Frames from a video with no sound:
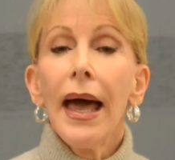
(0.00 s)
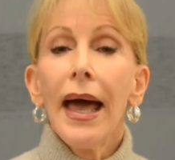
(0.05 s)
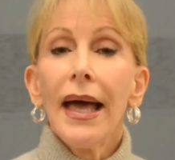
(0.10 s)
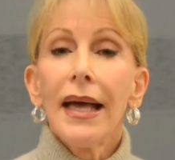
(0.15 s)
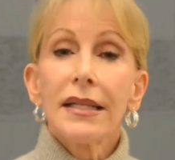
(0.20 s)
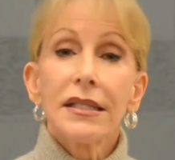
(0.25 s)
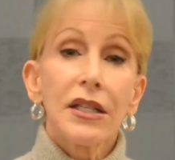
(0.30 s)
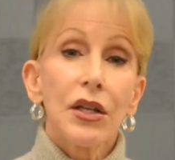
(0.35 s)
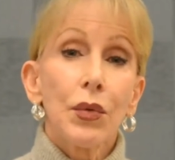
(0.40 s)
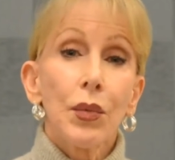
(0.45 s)

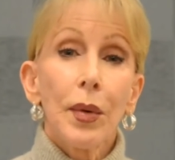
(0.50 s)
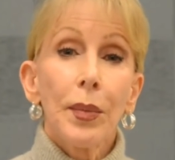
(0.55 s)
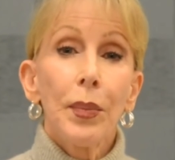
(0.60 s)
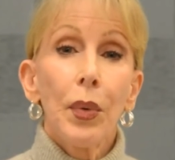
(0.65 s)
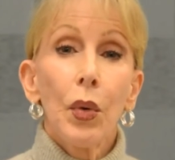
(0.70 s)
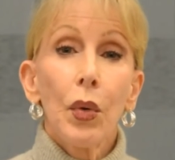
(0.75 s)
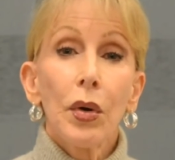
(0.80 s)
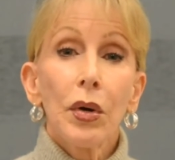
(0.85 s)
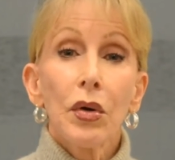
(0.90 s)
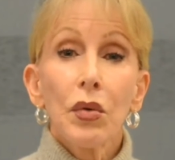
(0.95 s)
Ask a
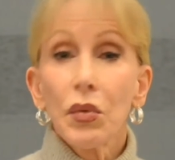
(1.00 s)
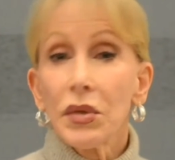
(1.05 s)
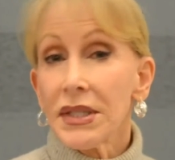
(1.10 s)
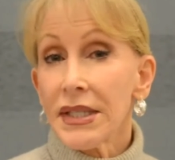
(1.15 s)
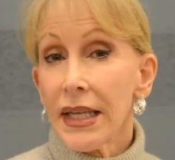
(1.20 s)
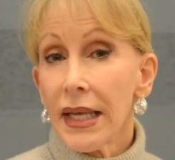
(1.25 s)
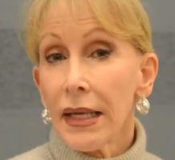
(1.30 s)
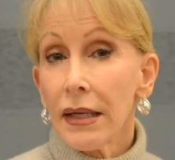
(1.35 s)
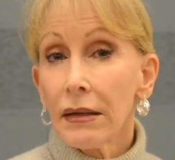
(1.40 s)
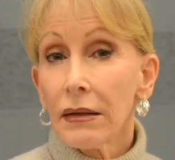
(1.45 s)
reporter what's
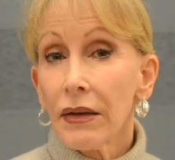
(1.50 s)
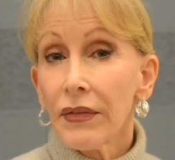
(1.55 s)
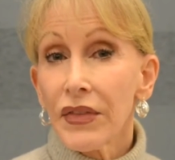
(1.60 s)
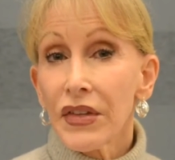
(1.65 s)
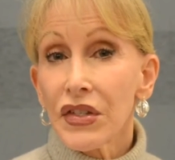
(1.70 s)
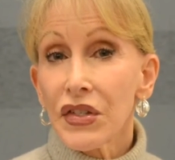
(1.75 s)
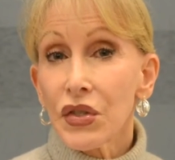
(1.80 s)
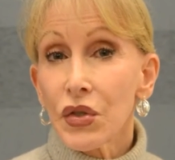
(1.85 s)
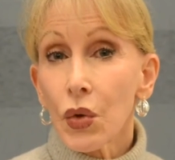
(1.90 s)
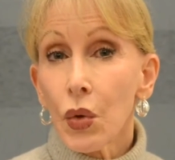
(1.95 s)
the angle of
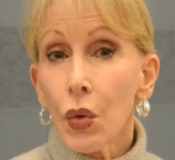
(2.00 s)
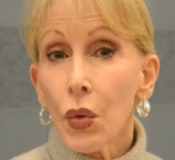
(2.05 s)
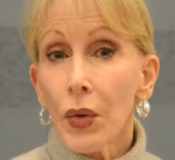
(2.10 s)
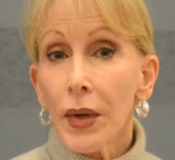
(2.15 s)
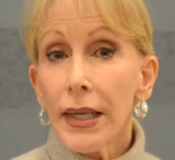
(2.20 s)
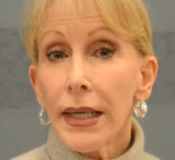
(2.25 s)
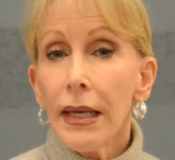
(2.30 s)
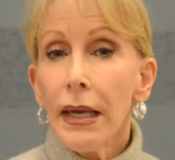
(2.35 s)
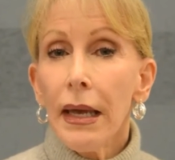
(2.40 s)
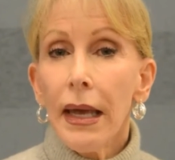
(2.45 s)
the
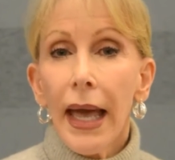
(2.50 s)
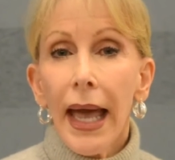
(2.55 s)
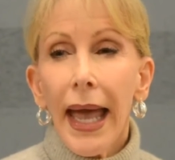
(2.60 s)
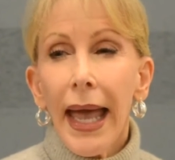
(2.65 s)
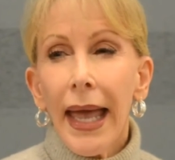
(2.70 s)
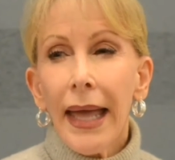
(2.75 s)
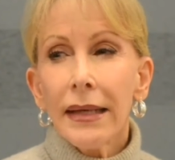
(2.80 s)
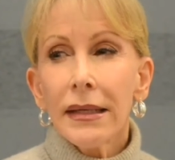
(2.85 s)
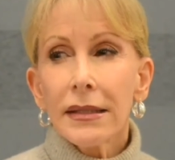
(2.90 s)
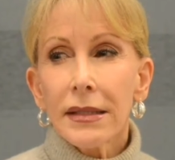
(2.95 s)
story,
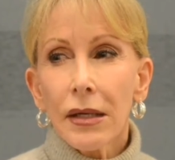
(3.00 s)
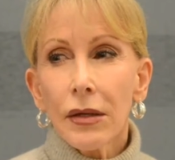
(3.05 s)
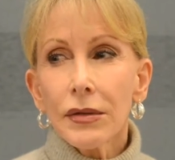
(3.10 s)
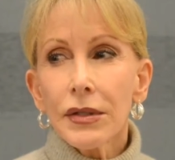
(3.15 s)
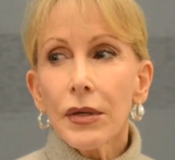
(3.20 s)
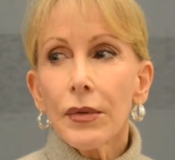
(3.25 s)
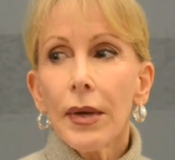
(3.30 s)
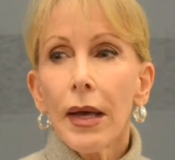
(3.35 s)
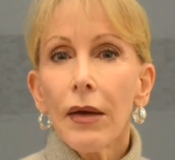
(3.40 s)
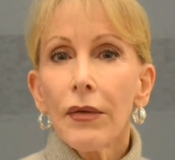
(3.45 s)
and it's
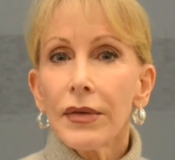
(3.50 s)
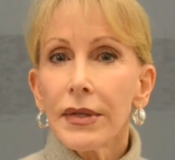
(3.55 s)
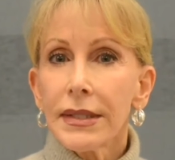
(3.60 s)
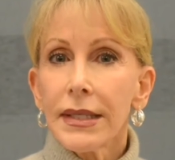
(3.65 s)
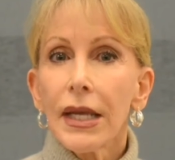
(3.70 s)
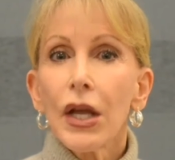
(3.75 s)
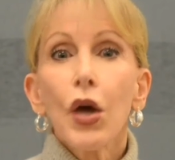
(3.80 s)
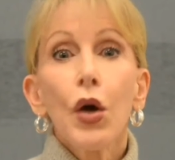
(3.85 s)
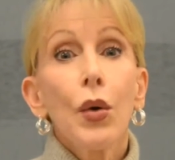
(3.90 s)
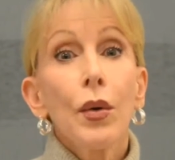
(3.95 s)
also helpful to
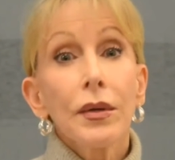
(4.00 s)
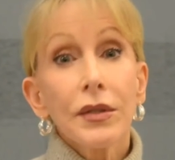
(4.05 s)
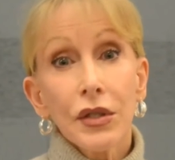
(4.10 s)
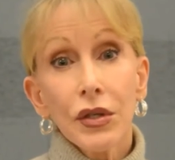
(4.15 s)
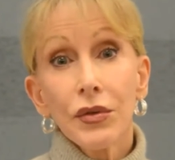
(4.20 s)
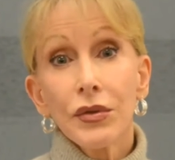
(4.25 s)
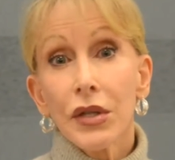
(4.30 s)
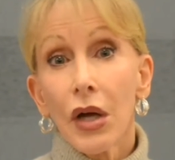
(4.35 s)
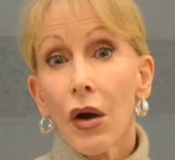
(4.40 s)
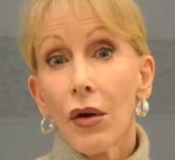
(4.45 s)
say, who else
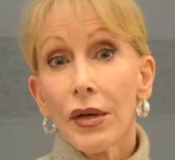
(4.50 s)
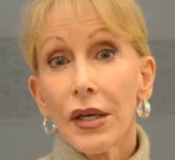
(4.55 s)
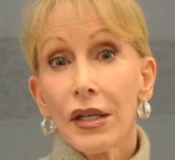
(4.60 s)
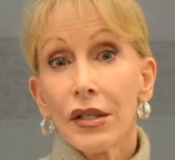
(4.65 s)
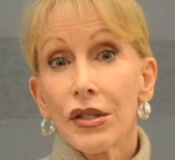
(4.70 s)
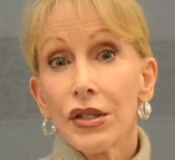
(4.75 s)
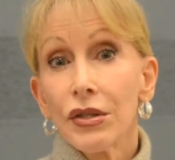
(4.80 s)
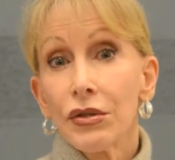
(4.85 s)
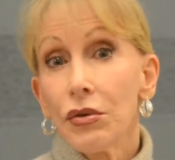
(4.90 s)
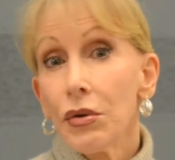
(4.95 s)
are you
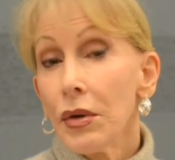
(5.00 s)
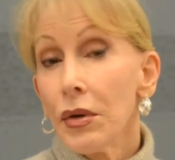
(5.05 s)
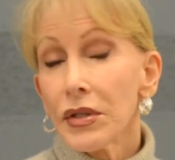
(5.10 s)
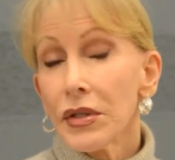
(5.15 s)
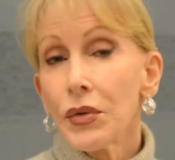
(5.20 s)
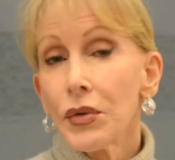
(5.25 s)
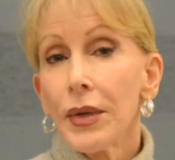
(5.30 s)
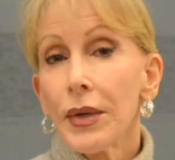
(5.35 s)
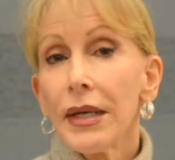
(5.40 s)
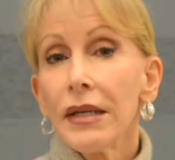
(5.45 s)
talking to? Who
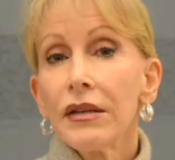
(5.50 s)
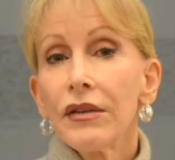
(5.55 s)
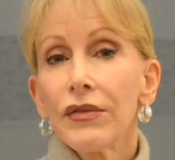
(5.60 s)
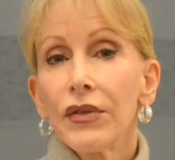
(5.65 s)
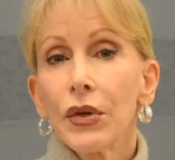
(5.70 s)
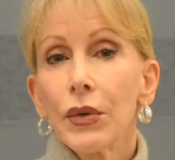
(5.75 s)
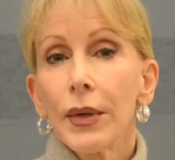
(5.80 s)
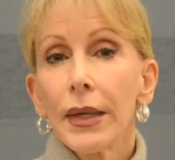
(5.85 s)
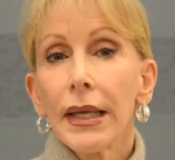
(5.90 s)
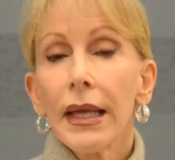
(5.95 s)
else are you
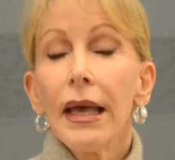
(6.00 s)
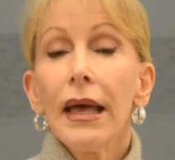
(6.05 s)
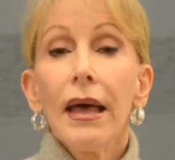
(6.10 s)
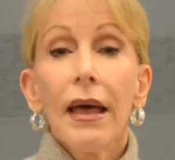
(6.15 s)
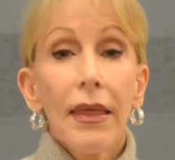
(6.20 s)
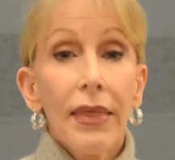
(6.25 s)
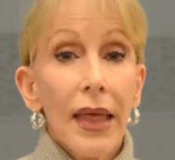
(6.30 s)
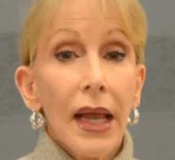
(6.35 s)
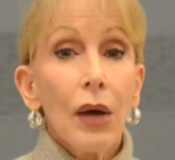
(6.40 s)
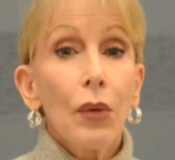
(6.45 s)
interviewing?
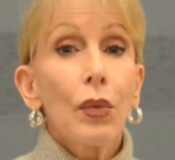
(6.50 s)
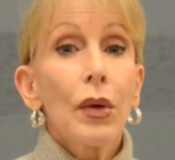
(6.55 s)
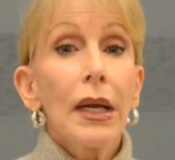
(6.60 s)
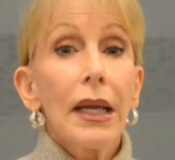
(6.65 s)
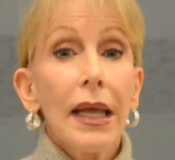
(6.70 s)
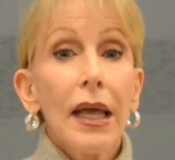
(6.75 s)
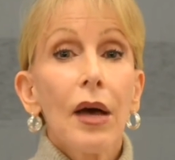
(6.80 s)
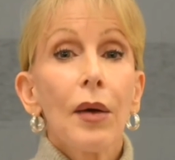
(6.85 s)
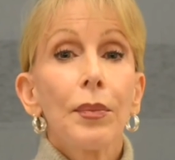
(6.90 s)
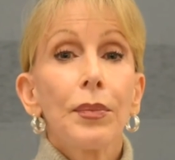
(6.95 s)
That'll
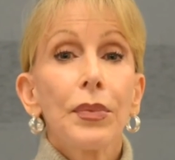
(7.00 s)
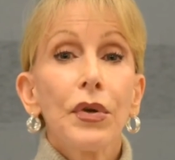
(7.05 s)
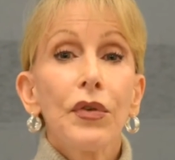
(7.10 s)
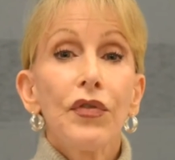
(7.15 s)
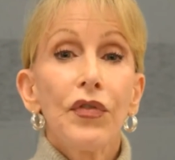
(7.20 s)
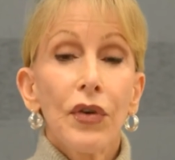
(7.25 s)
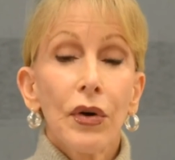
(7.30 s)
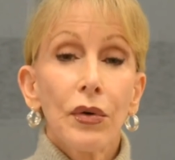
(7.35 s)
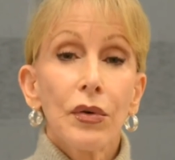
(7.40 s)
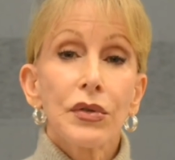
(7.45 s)
really help you
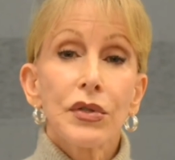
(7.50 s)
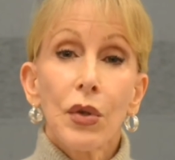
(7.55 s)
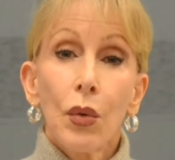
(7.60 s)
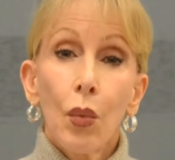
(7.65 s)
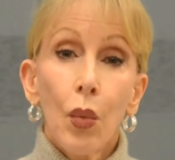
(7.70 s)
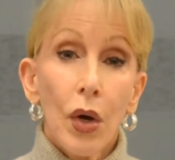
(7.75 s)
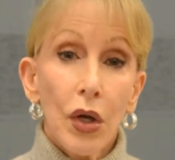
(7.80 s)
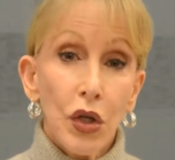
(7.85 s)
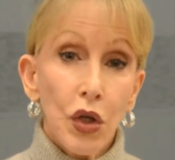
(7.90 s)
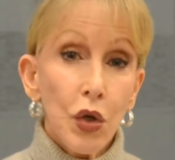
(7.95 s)
focus on
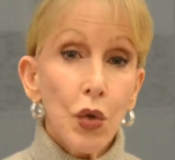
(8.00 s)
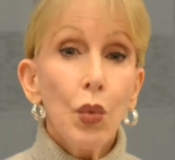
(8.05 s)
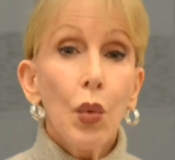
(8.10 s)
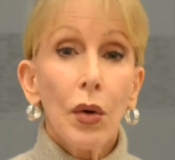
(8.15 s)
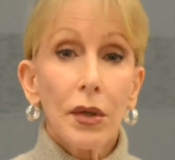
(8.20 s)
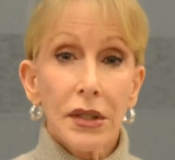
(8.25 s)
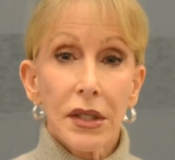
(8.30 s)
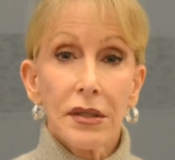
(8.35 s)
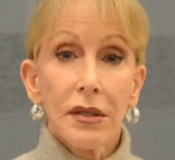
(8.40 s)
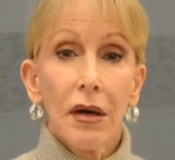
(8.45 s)
what you
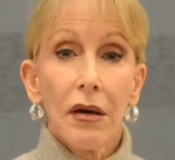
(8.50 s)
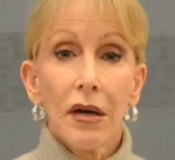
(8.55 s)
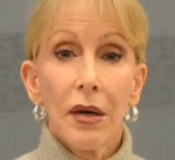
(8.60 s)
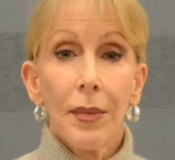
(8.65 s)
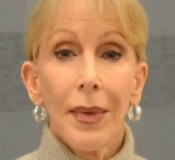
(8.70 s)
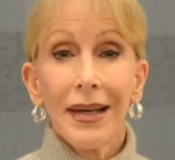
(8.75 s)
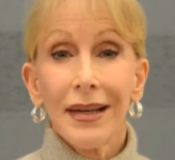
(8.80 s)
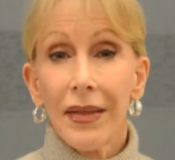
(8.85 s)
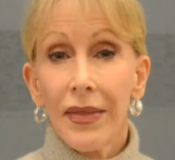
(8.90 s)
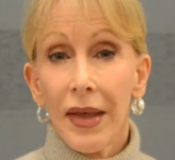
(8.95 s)
want to talk
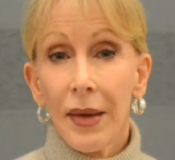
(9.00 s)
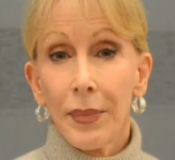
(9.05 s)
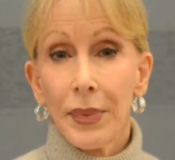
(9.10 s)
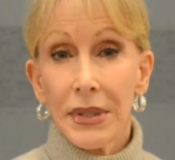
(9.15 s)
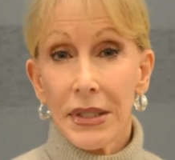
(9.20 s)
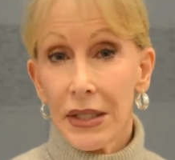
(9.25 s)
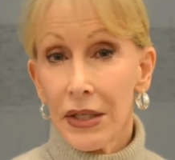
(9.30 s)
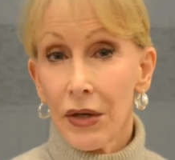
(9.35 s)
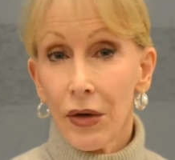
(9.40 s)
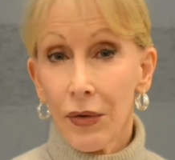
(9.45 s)
about in that
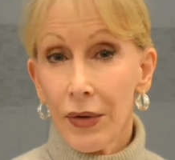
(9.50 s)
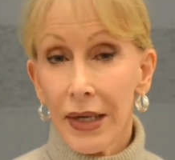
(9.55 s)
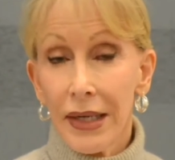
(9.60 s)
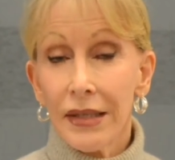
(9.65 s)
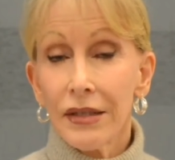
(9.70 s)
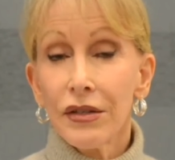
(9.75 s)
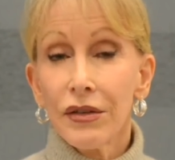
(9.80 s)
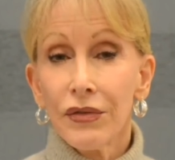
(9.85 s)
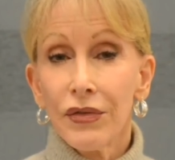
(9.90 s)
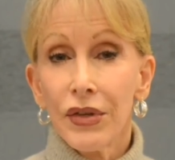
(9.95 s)
particular
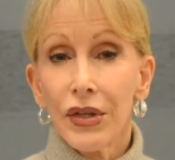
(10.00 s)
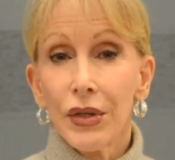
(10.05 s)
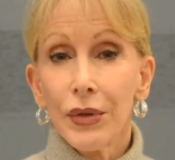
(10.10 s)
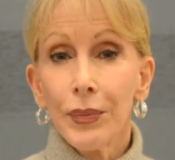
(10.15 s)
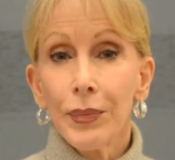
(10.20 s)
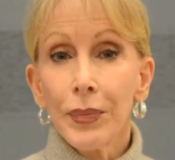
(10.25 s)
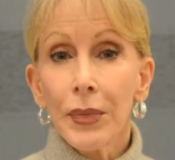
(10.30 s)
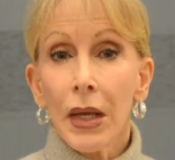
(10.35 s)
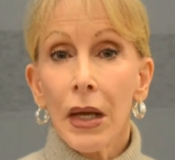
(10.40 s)
interview.